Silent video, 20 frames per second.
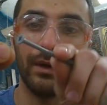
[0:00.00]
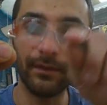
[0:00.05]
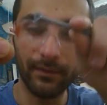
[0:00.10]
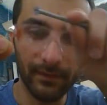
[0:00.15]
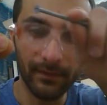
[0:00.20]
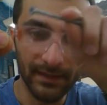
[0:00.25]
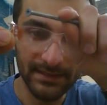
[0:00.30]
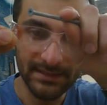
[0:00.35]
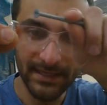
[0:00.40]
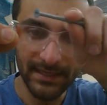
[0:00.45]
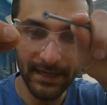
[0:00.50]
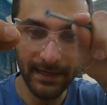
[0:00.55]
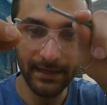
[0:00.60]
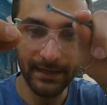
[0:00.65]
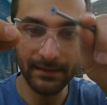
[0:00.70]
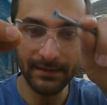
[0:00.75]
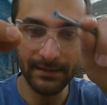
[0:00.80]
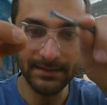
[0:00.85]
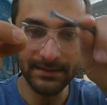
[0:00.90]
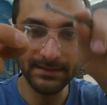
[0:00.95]
this
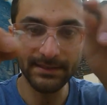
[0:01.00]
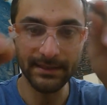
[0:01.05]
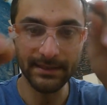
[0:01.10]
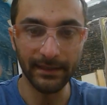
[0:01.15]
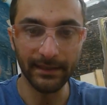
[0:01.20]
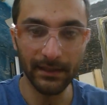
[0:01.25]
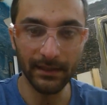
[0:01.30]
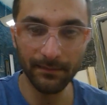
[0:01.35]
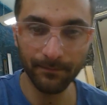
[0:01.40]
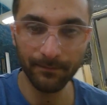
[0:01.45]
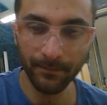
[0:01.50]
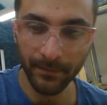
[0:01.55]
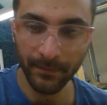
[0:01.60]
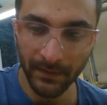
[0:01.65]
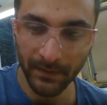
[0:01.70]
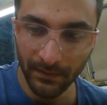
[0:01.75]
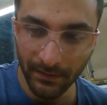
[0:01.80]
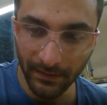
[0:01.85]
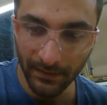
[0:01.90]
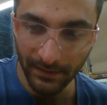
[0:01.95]
head sitting
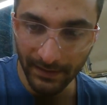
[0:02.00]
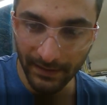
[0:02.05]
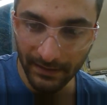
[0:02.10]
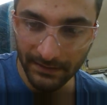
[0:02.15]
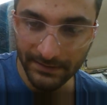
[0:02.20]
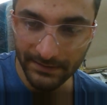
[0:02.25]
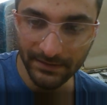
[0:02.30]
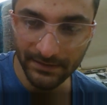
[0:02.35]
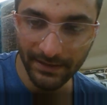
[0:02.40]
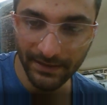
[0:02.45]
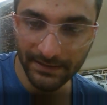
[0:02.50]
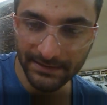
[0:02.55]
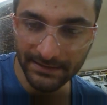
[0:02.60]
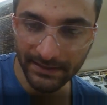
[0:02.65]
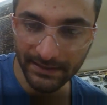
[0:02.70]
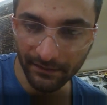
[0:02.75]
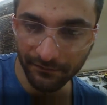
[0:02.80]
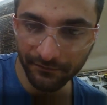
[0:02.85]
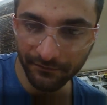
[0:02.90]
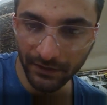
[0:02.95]
up. It also has like
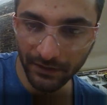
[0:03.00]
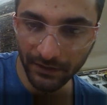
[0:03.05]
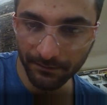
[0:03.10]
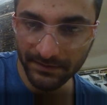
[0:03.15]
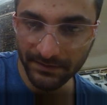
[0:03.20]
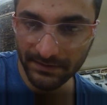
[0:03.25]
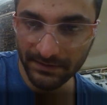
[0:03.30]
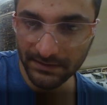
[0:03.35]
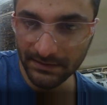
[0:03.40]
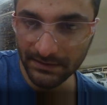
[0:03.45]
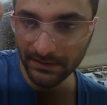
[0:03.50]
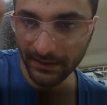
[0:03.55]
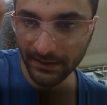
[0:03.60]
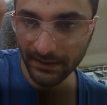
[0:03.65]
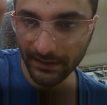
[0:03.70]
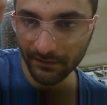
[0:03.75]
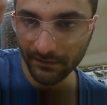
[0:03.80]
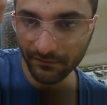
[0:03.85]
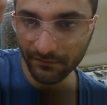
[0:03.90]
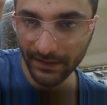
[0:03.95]
a Phillips
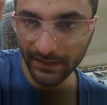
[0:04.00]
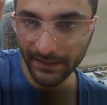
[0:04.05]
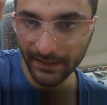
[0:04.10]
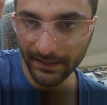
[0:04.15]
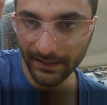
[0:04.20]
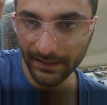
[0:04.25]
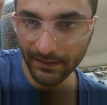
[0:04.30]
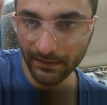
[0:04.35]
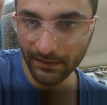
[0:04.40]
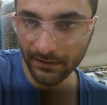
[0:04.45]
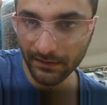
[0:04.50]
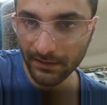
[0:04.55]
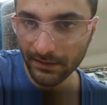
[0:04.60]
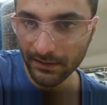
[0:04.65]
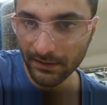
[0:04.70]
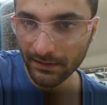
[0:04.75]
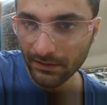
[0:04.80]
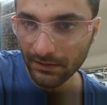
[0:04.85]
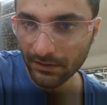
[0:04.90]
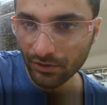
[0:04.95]
and flathead
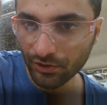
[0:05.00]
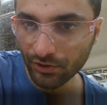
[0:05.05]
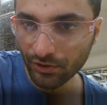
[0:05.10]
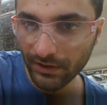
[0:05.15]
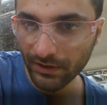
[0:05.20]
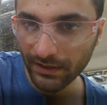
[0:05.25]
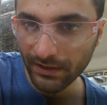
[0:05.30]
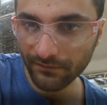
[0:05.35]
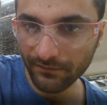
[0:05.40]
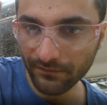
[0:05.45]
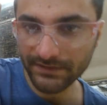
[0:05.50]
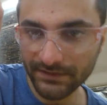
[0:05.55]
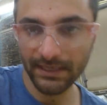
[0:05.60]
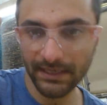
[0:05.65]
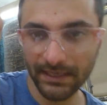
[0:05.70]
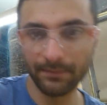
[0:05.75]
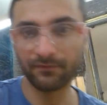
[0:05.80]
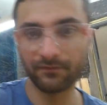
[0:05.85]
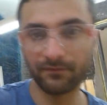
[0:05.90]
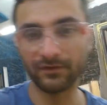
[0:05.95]
drive
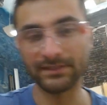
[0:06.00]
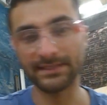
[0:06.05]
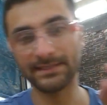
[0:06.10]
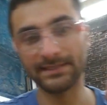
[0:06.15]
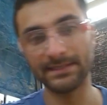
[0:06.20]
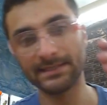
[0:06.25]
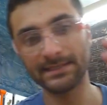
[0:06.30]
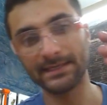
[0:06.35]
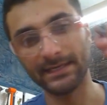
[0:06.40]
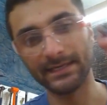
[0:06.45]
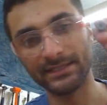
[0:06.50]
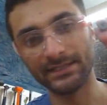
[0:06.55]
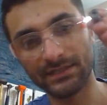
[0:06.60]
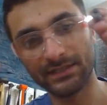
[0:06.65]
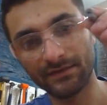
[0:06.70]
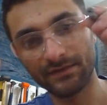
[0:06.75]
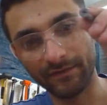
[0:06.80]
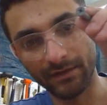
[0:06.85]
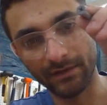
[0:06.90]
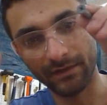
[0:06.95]
top versus this guy is
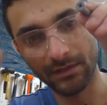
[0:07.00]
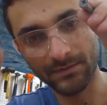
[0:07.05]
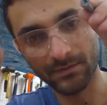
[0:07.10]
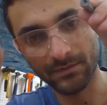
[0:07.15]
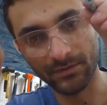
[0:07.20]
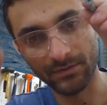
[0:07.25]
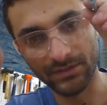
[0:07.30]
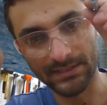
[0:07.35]
just Phillips, which is the